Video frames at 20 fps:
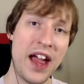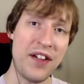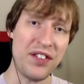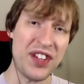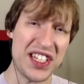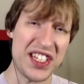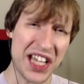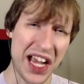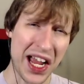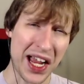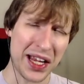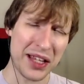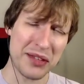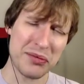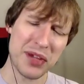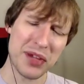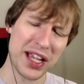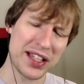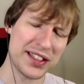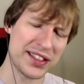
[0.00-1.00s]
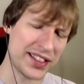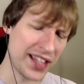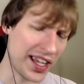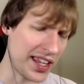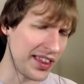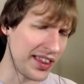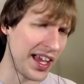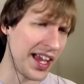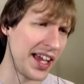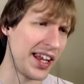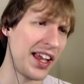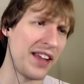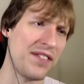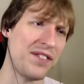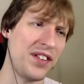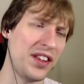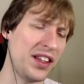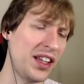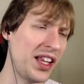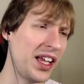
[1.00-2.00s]
Every time I say that, I
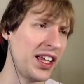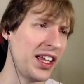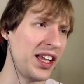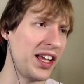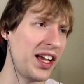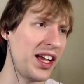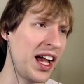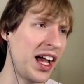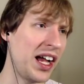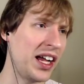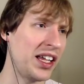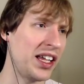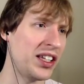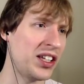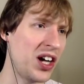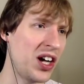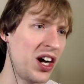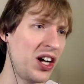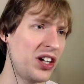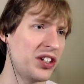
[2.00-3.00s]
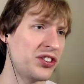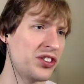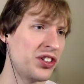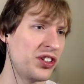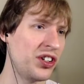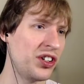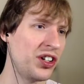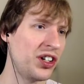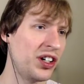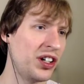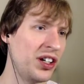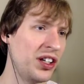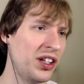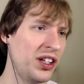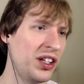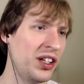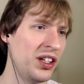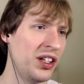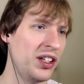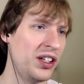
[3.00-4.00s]
feel like I conjure
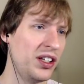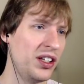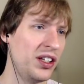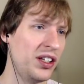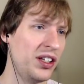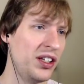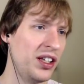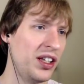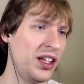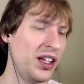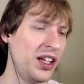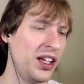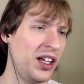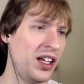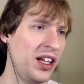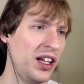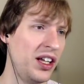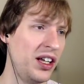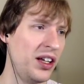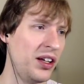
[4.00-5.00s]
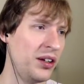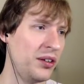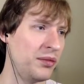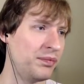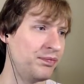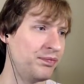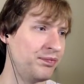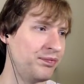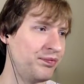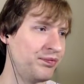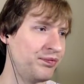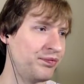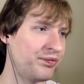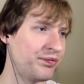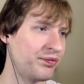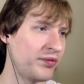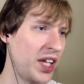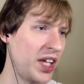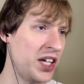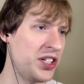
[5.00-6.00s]
um,
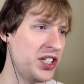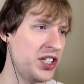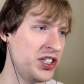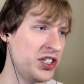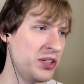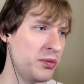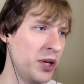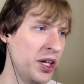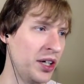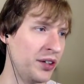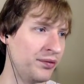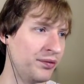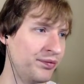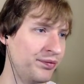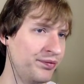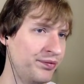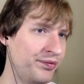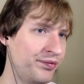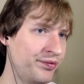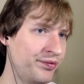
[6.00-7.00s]
a Digimon.